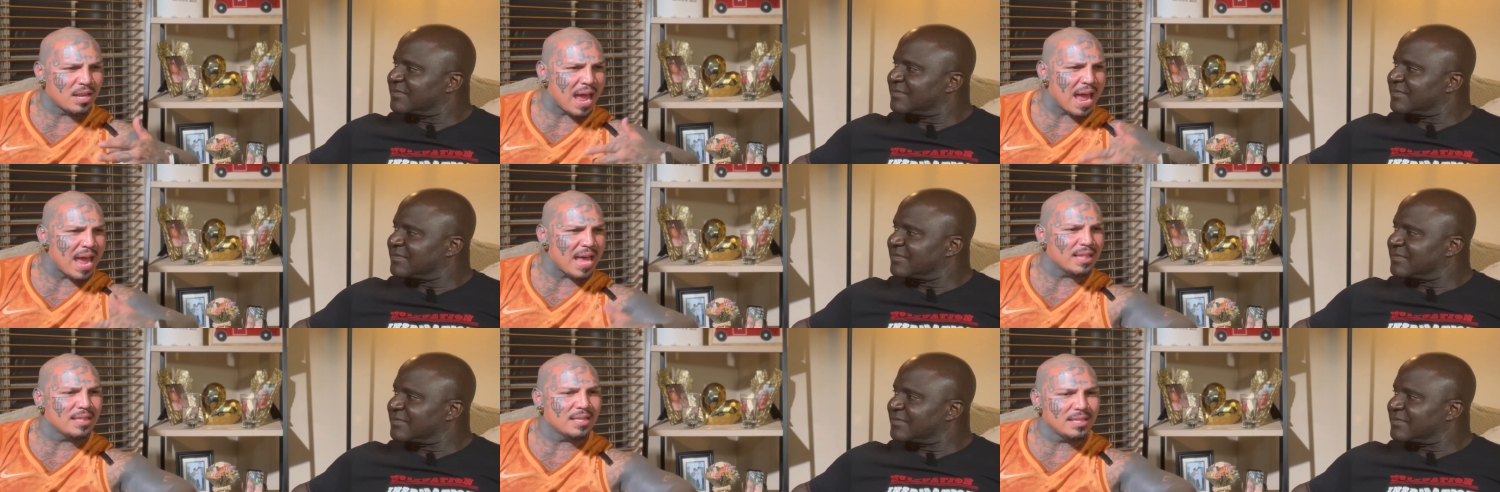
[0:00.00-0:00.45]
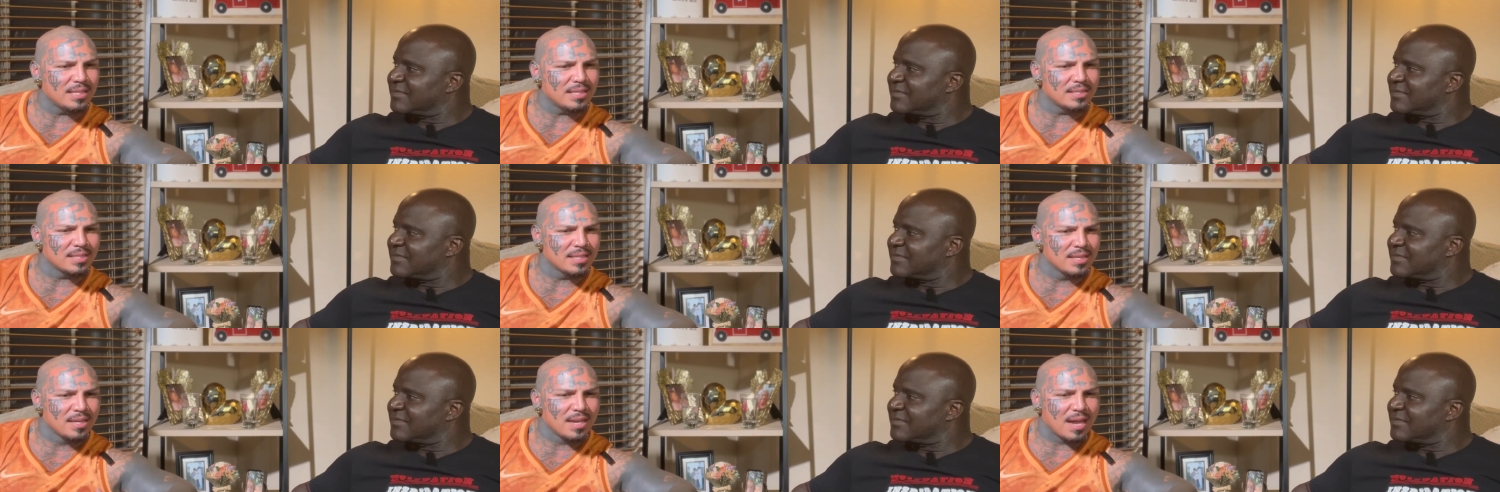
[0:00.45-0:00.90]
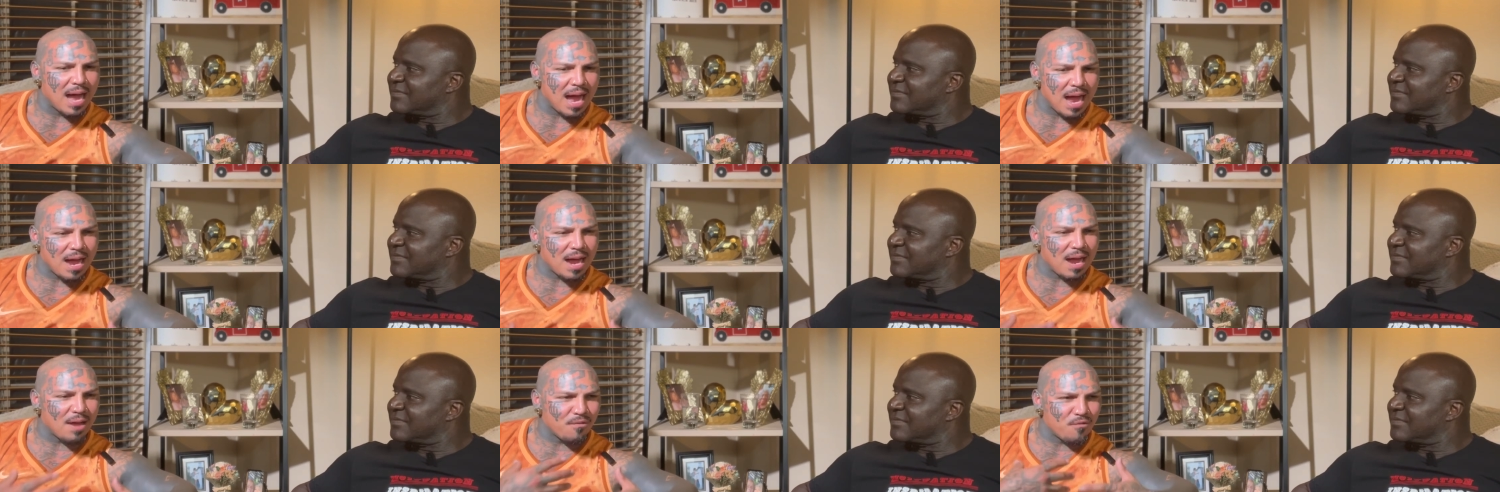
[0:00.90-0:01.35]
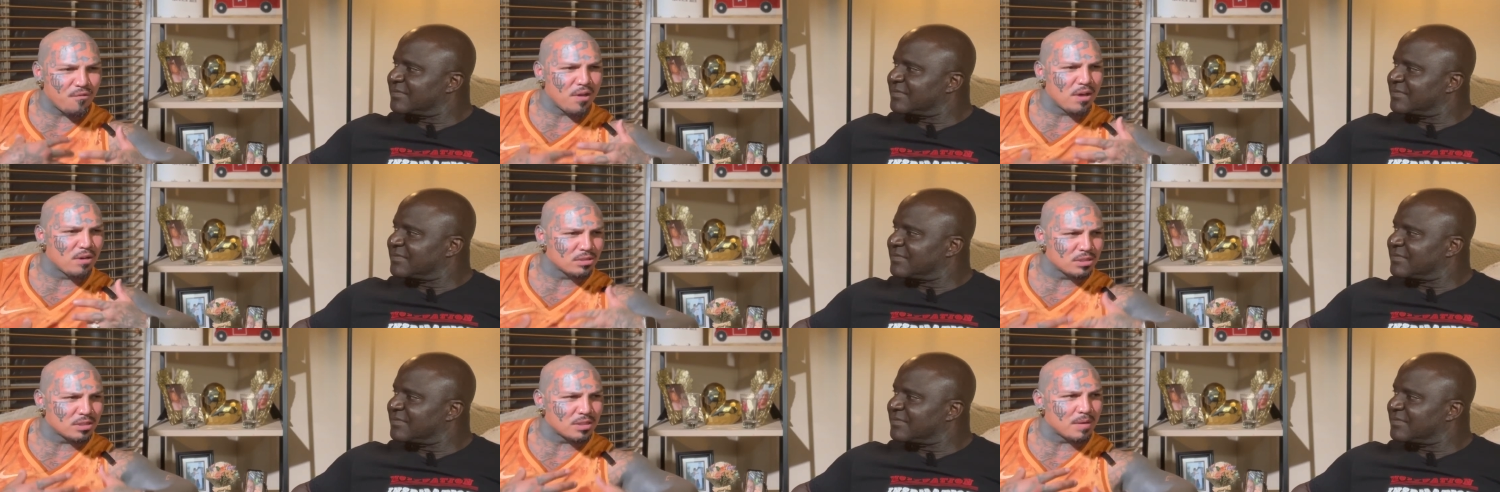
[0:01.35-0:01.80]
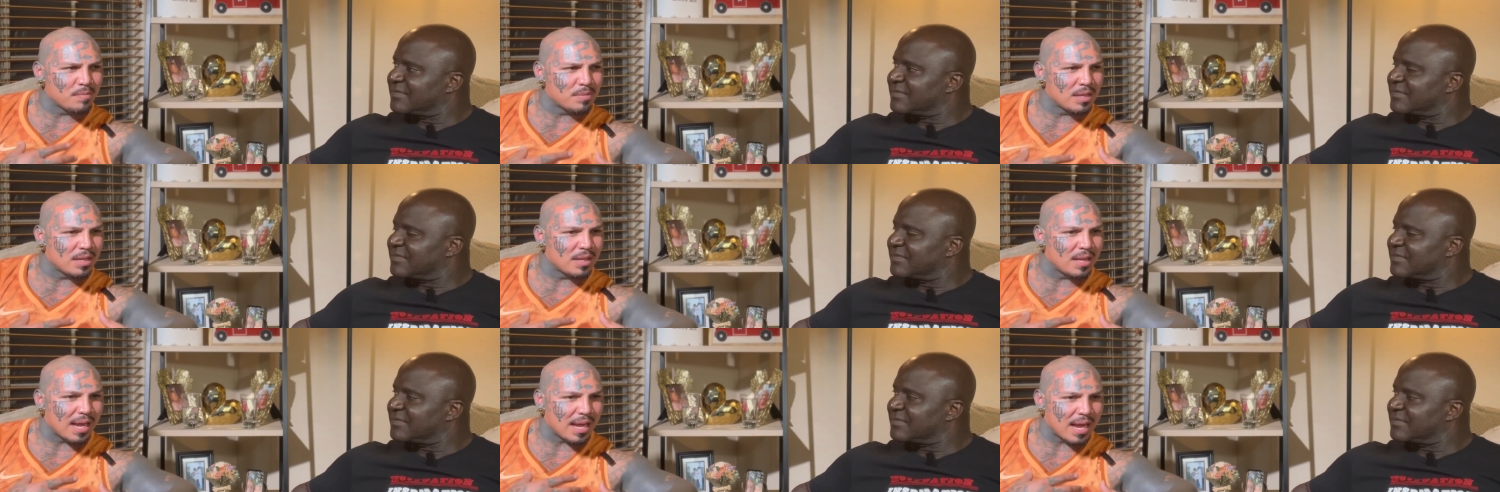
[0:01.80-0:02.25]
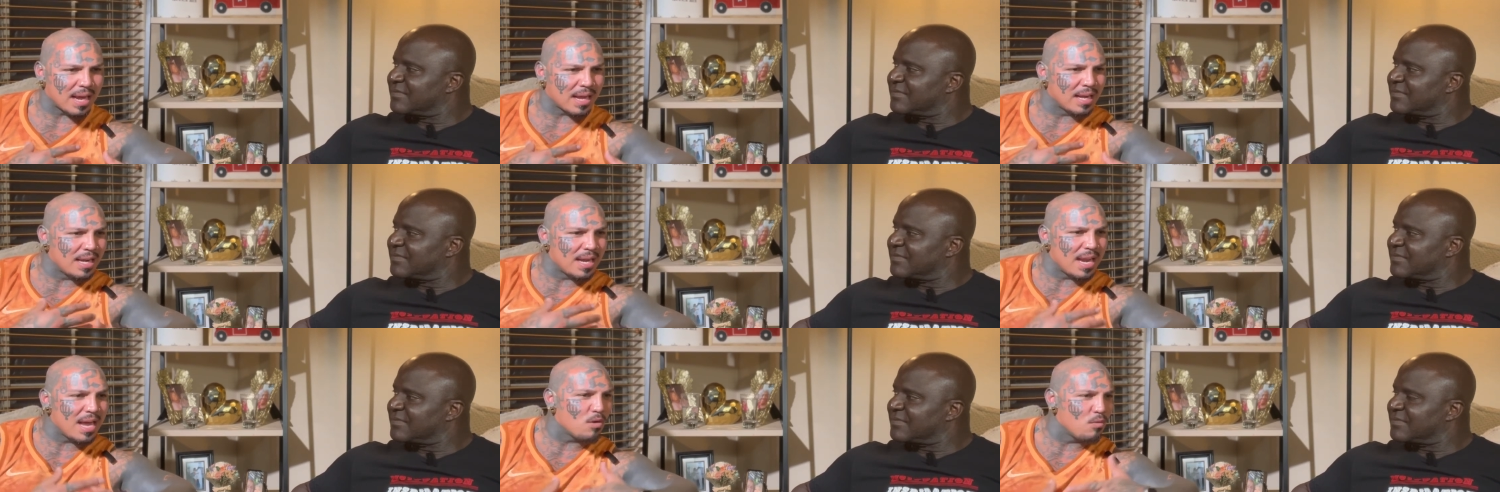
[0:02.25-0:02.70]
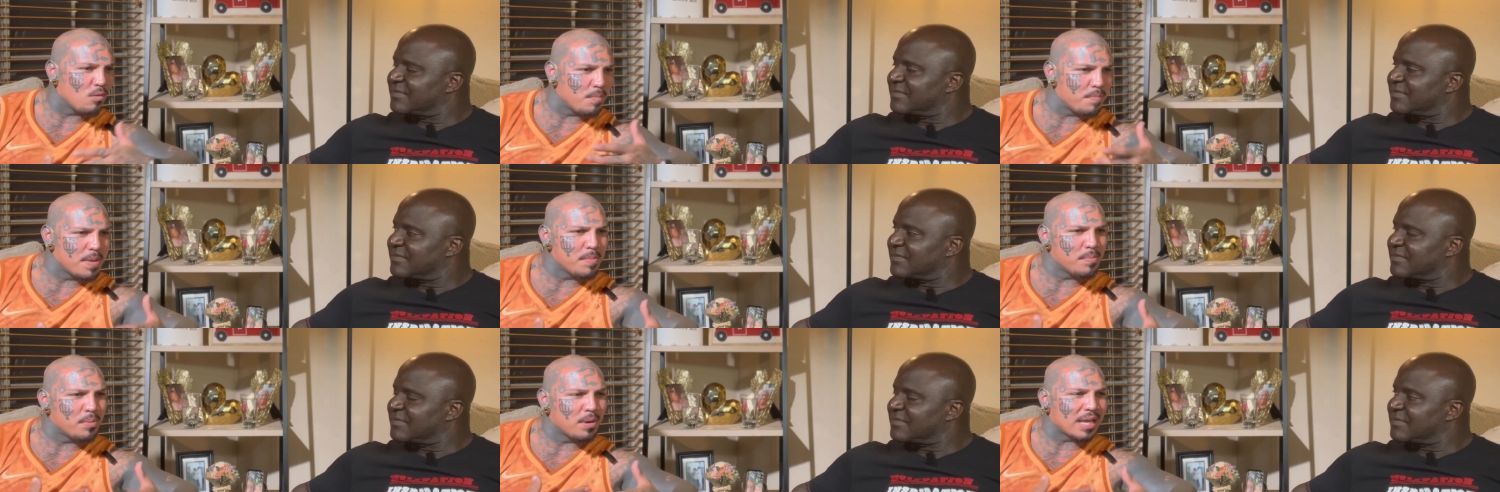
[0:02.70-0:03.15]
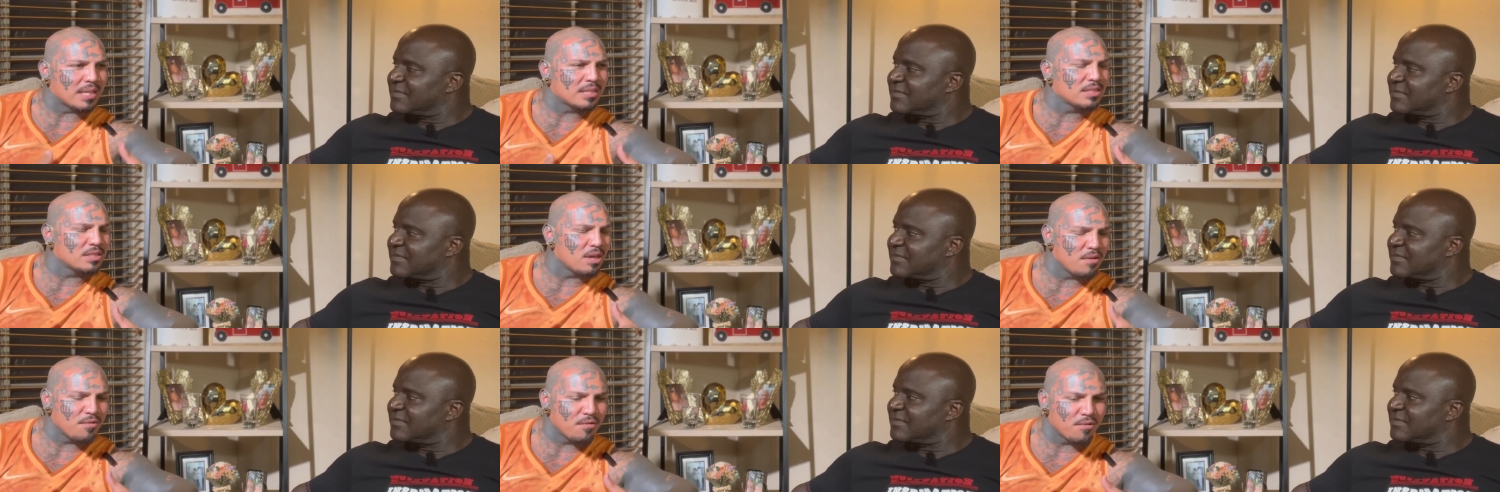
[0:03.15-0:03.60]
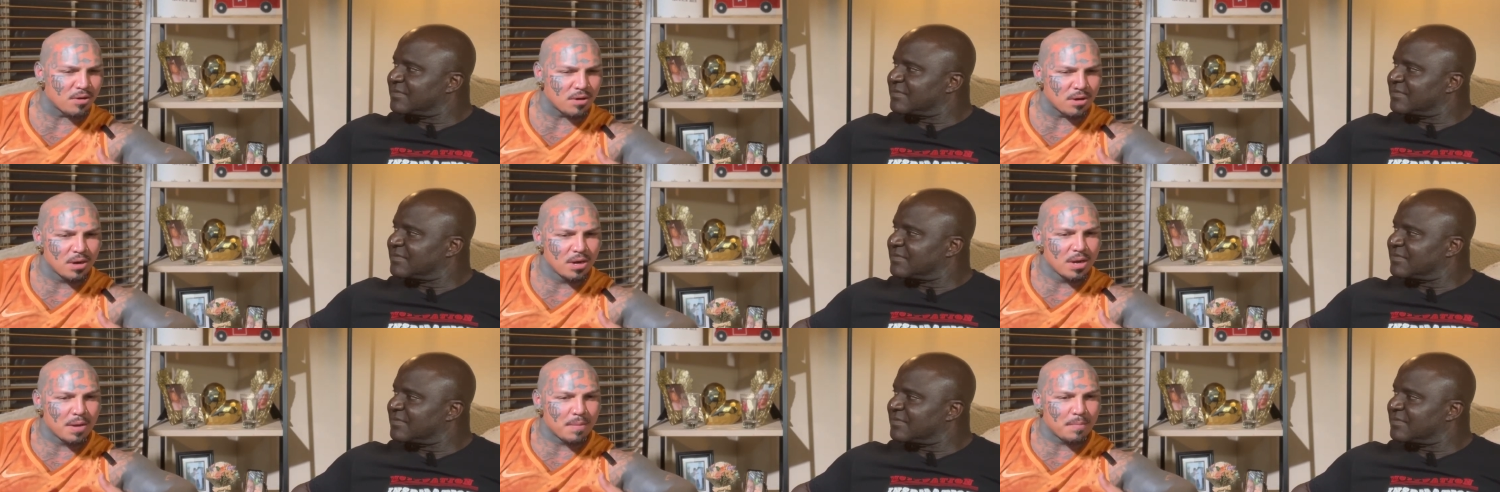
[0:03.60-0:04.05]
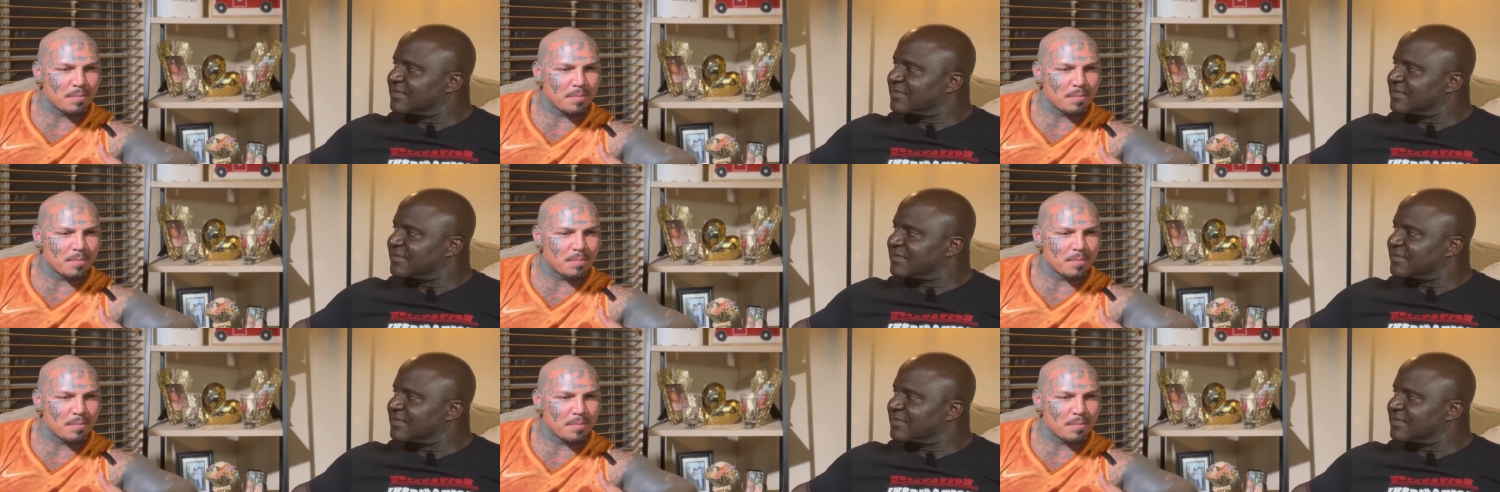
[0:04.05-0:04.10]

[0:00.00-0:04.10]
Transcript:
Speaker 1: I had these I, I, felt something like i connect with people that suffer